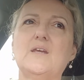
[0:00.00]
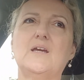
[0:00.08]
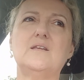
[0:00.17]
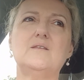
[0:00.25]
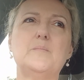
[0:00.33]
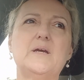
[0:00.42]

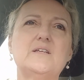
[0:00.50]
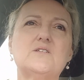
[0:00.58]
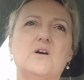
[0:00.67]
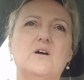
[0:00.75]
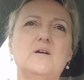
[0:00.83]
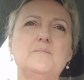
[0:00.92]
in the
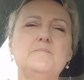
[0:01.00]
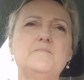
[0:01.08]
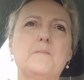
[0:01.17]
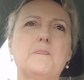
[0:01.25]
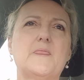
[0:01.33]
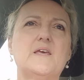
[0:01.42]
meantime,
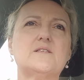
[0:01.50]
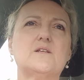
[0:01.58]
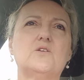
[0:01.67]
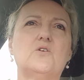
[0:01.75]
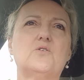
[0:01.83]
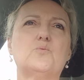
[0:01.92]
there's
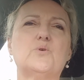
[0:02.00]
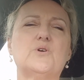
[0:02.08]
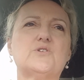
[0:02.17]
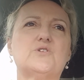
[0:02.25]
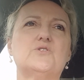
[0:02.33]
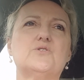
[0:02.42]
a lot of
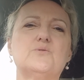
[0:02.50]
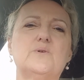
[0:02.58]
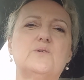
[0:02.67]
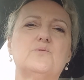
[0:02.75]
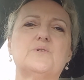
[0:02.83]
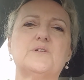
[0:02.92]
work to do
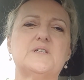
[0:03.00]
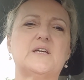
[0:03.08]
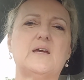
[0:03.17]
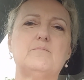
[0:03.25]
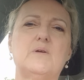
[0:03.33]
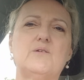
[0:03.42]
in order to
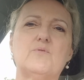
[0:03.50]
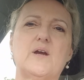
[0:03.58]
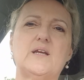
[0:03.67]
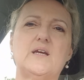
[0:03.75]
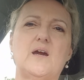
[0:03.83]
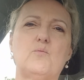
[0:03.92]
get me
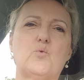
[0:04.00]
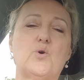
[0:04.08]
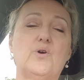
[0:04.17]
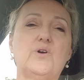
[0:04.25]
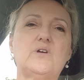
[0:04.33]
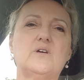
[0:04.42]
ready at
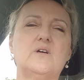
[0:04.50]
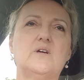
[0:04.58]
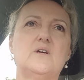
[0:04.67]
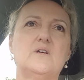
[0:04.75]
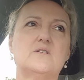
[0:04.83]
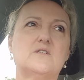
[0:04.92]
work
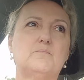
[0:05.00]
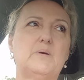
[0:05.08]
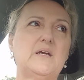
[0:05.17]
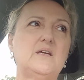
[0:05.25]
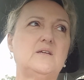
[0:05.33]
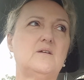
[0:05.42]
to
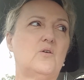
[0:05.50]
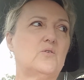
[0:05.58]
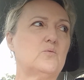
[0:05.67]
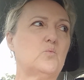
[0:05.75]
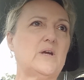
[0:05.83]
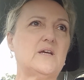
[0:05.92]
be
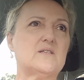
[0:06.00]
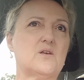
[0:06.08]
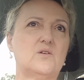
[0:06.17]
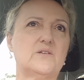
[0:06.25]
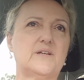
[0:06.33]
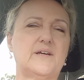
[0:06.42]
on a week's
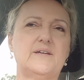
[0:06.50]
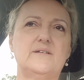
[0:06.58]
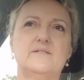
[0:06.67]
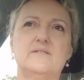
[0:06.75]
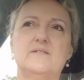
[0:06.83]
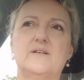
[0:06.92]
holiday,
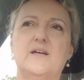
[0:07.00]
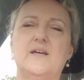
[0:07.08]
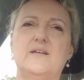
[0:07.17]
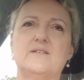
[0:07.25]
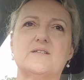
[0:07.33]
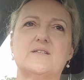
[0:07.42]

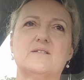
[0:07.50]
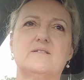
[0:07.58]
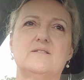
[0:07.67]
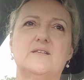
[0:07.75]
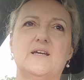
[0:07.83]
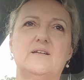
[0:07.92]
and
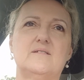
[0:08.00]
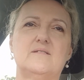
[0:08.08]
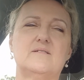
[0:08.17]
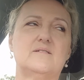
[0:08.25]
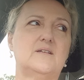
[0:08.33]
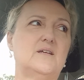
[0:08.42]

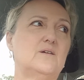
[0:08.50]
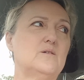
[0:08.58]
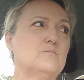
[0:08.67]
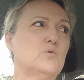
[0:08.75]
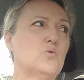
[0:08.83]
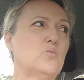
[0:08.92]
then
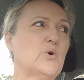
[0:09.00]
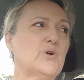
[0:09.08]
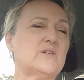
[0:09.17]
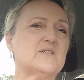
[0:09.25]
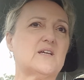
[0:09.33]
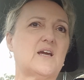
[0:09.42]
more
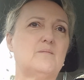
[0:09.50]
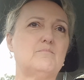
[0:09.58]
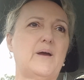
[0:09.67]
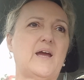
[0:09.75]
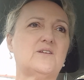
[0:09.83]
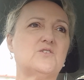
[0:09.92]
work to
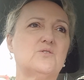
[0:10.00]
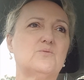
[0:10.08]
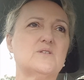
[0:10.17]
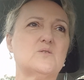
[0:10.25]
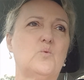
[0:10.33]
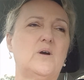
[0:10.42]
come back
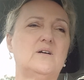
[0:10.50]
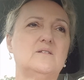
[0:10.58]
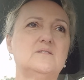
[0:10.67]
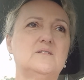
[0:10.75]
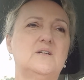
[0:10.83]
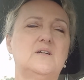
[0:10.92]
to as
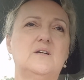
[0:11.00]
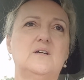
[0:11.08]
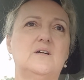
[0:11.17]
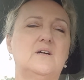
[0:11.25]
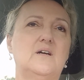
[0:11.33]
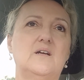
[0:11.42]
well.
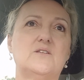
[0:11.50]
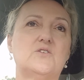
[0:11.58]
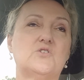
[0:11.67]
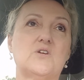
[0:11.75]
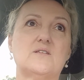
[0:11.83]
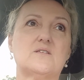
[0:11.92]

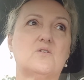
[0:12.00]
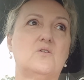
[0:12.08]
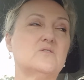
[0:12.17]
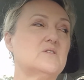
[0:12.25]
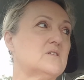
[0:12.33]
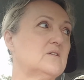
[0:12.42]
It's just
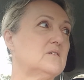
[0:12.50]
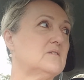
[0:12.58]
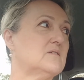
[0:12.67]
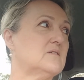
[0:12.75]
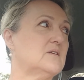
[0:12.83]
constant.